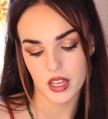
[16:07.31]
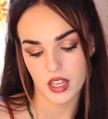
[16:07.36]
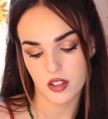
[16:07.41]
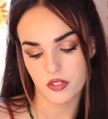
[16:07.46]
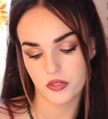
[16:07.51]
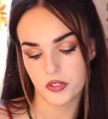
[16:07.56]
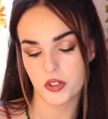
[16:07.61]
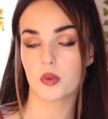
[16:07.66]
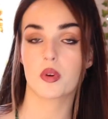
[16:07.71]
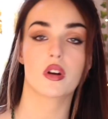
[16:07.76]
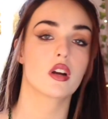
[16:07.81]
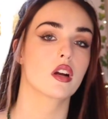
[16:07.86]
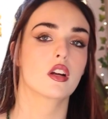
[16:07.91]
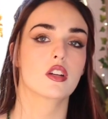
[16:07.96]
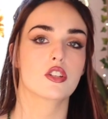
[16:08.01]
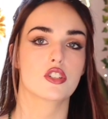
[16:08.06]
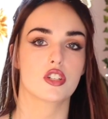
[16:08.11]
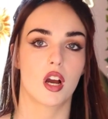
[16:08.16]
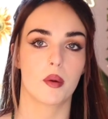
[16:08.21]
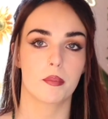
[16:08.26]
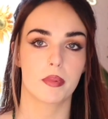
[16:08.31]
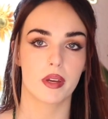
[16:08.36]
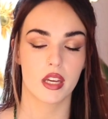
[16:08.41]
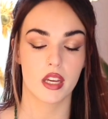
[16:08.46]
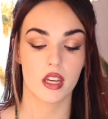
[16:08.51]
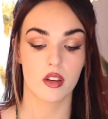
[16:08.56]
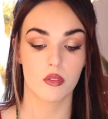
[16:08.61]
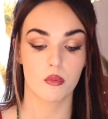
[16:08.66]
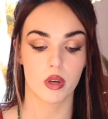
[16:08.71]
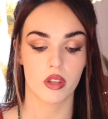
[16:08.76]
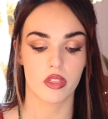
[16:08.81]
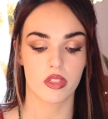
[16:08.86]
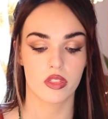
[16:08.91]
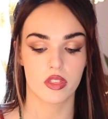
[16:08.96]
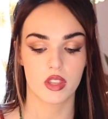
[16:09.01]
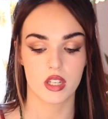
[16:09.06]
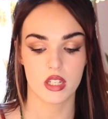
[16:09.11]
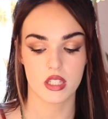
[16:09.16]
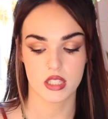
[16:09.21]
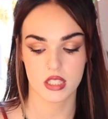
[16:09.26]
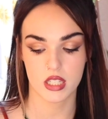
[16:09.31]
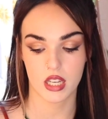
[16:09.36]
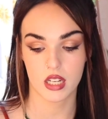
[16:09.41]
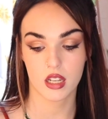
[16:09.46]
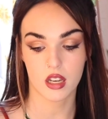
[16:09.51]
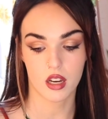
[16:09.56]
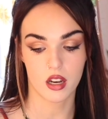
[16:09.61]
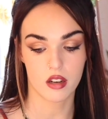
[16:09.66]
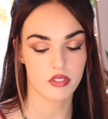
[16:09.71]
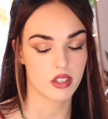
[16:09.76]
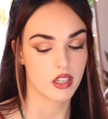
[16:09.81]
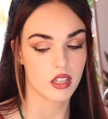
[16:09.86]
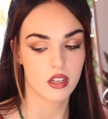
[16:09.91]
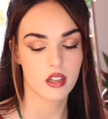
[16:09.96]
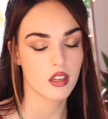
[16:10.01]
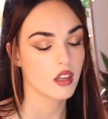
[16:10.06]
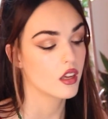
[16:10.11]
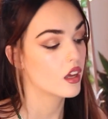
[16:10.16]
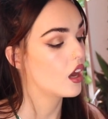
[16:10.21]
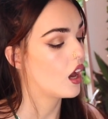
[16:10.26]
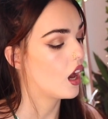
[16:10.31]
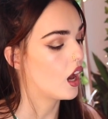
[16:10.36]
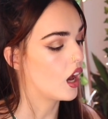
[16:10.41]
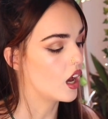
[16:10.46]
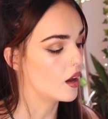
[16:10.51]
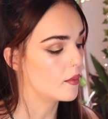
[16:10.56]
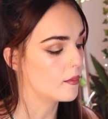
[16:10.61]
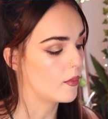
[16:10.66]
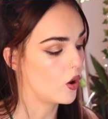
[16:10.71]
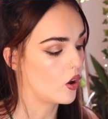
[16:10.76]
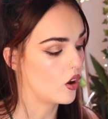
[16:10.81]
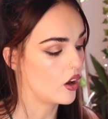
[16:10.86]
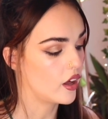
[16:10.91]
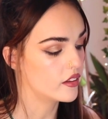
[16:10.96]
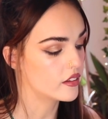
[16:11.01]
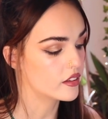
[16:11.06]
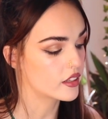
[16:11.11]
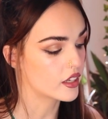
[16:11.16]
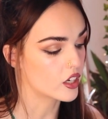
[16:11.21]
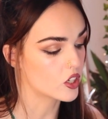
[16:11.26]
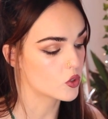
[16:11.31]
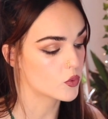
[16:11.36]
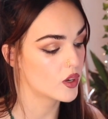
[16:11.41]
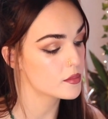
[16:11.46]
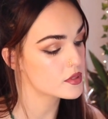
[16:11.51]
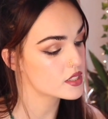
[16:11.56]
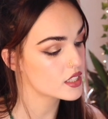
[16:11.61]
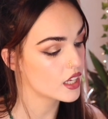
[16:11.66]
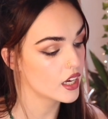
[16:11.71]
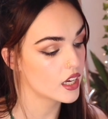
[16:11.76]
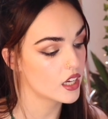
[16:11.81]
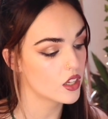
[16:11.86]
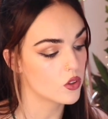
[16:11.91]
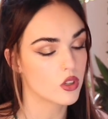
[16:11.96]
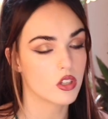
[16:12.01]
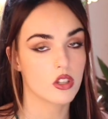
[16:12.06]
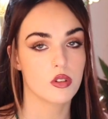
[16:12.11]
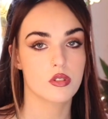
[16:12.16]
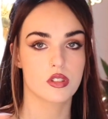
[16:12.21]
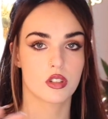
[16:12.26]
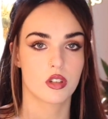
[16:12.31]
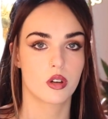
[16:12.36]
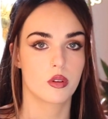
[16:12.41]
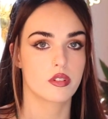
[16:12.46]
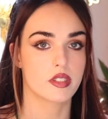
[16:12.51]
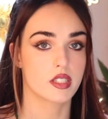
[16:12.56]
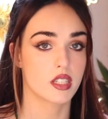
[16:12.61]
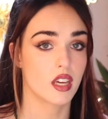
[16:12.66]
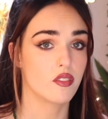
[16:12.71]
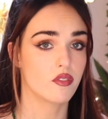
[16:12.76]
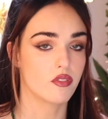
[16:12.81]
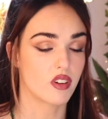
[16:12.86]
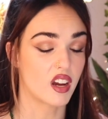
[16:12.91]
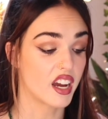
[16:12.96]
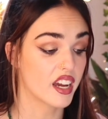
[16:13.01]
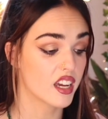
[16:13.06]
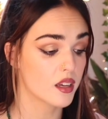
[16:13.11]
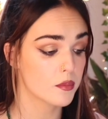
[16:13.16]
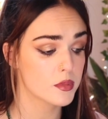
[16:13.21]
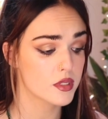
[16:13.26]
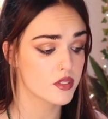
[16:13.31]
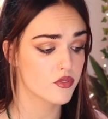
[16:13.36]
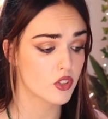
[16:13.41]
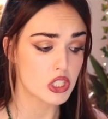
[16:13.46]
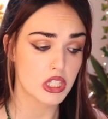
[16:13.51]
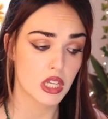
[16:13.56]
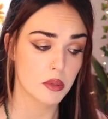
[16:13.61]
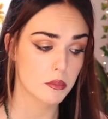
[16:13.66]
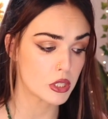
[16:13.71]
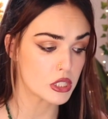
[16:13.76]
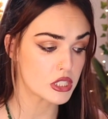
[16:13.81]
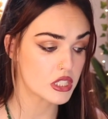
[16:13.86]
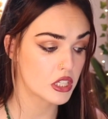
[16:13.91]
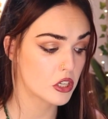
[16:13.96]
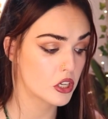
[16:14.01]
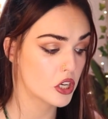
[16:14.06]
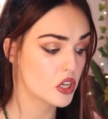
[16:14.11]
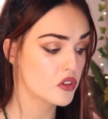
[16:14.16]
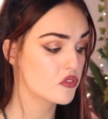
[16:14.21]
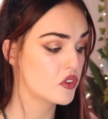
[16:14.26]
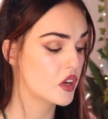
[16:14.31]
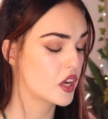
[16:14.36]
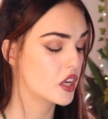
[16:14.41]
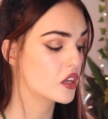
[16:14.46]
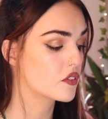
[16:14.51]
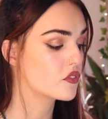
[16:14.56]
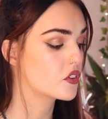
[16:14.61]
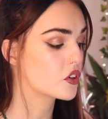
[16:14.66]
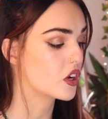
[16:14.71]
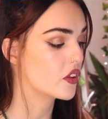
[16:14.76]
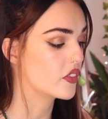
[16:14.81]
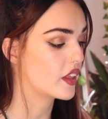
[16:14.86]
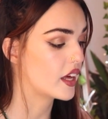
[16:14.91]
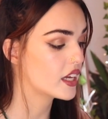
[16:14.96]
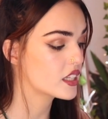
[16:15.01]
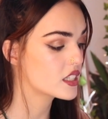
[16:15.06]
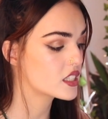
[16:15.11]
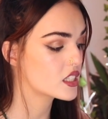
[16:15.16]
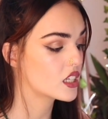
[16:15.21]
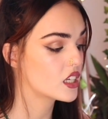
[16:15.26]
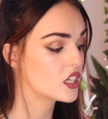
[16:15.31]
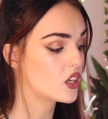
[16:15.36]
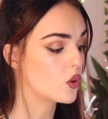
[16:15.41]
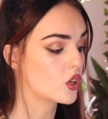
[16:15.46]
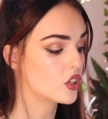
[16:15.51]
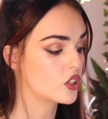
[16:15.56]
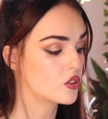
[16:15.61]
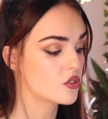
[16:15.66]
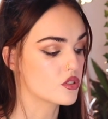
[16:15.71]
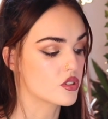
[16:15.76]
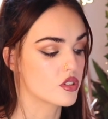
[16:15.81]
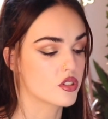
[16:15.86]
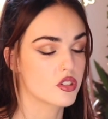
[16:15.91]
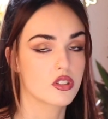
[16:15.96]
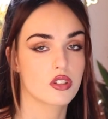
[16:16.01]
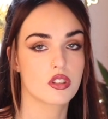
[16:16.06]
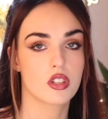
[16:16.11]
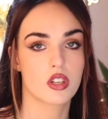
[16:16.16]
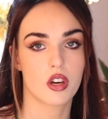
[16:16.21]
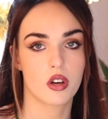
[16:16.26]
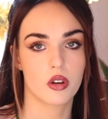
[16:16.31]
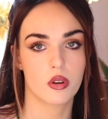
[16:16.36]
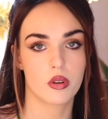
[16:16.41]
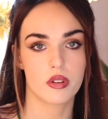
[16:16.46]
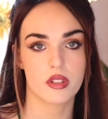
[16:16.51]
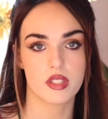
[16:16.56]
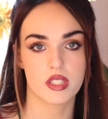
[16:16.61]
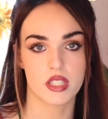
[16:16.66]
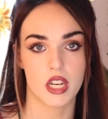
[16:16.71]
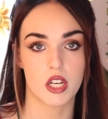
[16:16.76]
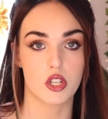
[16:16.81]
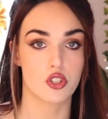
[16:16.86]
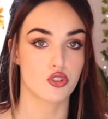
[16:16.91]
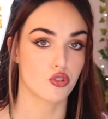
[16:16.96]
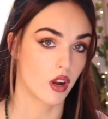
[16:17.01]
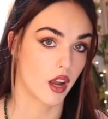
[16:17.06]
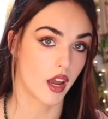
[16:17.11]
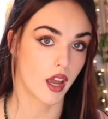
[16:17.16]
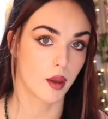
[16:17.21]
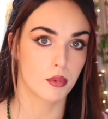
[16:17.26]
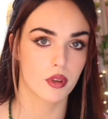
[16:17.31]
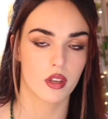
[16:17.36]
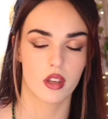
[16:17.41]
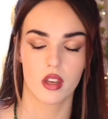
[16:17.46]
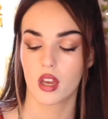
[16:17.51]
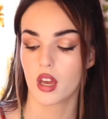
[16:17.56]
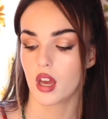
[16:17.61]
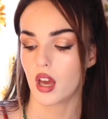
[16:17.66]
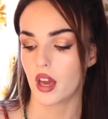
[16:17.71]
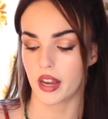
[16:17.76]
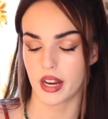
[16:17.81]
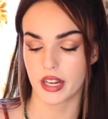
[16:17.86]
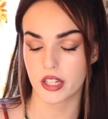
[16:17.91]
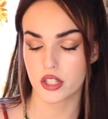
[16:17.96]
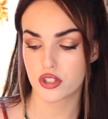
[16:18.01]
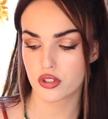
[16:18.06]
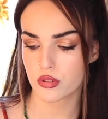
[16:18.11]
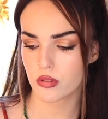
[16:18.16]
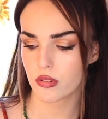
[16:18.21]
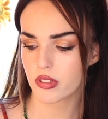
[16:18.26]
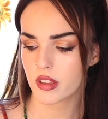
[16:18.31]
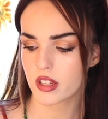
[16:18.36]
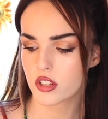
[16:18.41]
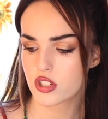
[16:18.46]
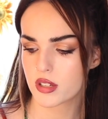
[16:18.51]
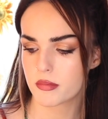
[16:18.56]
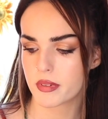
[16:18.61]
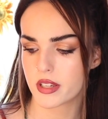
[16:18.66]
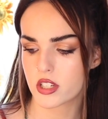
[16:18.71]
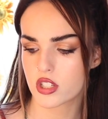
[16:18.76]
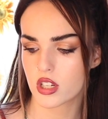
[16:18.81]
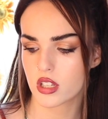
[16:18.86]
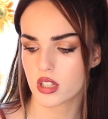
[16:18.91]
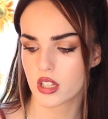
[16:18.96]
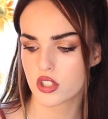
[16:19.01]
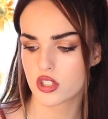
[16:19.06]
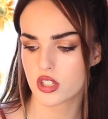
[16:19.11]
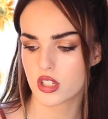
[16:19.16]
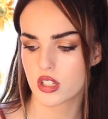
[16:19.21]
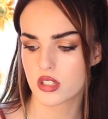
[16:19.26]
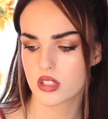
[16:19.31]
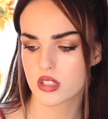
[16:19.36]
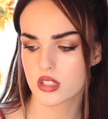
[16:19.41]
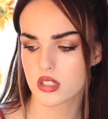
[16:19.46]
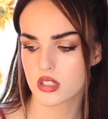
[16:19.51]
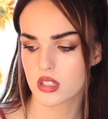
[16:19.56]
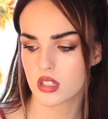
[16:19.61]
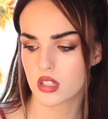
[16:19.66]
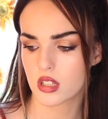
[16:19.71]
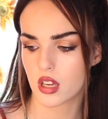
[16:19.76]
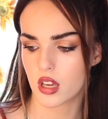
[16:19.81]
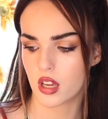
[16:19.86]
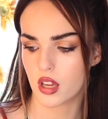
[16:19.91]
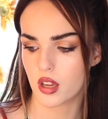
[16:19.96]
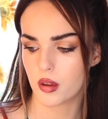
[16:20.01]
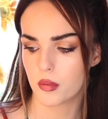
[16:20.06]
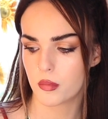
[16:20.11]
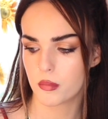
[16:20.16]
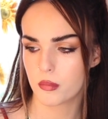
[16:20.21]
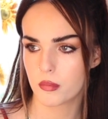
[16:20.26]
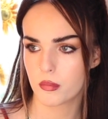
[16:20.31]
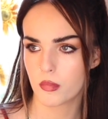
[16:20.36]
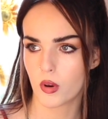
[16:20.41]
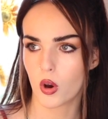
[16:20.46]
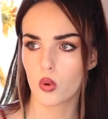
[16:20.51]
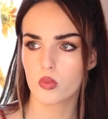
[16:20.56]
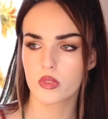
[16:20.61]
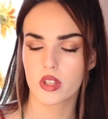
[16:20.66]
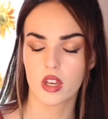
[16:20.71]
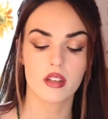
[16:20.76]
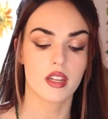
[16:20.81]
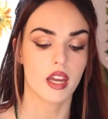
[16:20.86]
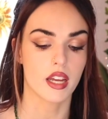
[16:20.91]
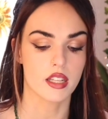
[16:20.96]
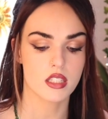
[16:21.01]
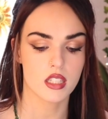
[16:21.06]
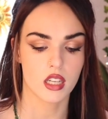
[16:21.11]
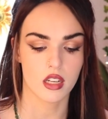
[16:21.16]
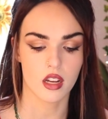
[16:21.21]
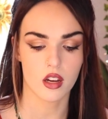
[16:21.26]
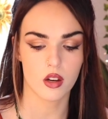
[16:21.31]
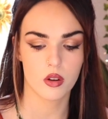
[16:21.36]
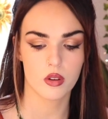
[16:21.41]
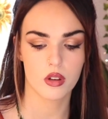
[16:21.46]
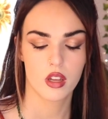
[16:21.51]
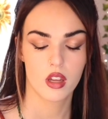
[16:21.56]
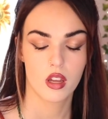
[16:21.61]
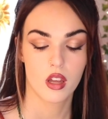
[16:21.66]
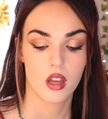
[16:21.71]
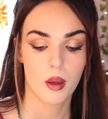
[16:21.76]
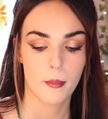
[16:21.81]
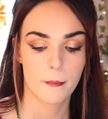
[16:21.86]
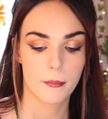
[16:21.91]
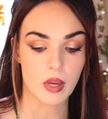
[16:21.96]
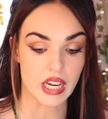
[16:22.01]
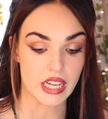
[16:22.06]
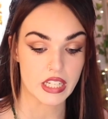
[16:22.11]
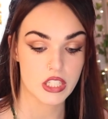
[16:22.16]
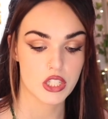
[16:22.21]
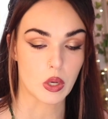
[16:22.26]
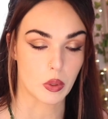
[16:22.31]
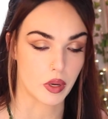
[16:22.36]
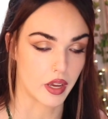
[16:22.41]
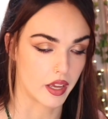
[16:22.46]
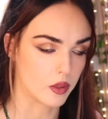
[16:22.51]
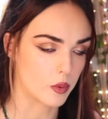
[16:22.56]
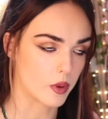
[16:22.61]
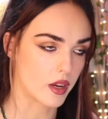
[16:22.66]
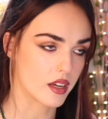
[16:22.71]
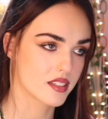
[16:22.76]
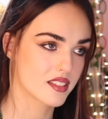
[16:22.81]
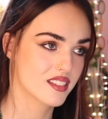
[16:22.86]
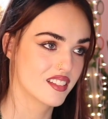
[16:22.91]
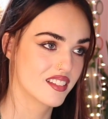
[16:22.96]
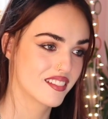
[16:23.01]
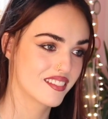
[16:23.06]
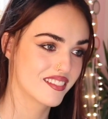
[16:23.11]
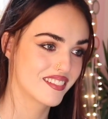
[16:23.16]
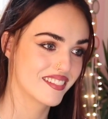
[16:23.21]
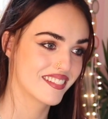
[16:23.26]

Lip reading: If you are shopping with the Zen Coven, on their website, you can use the code ZenVibes for 10% off, and if you're on the Etsy, you can use the code ZenTribe. And I do think she mentioned that she's only on Etsy now, but okay, you guys.